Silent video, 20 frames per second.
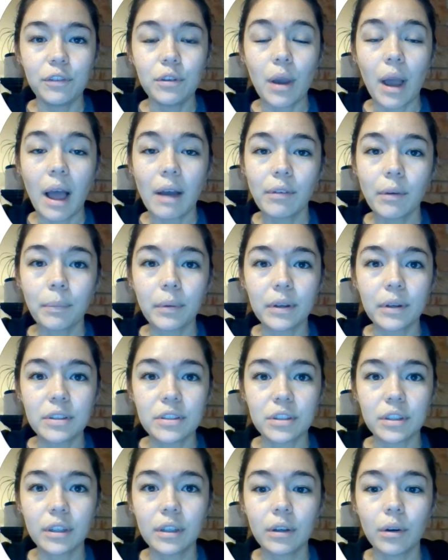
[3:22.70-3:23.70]
you have a
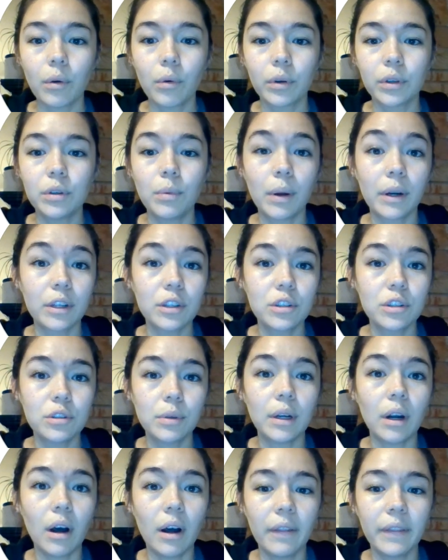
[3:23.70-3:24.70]
printer or you want to do
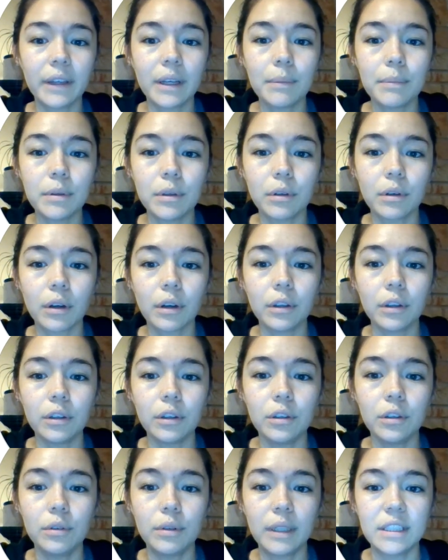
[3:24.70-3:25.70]
it on the computer,
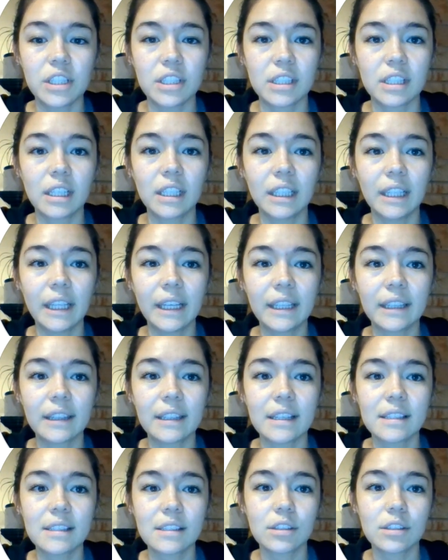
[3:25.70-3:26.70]
you can just click
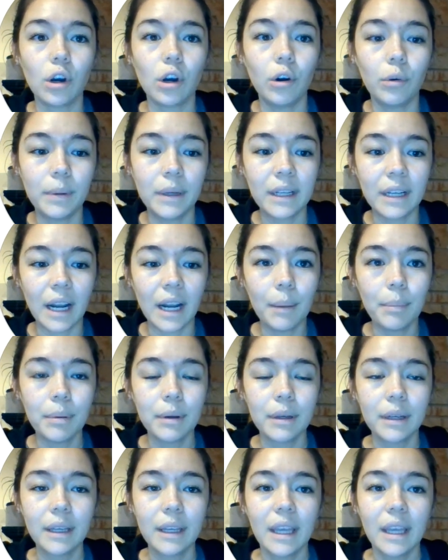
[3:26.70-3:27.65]
this to open it up.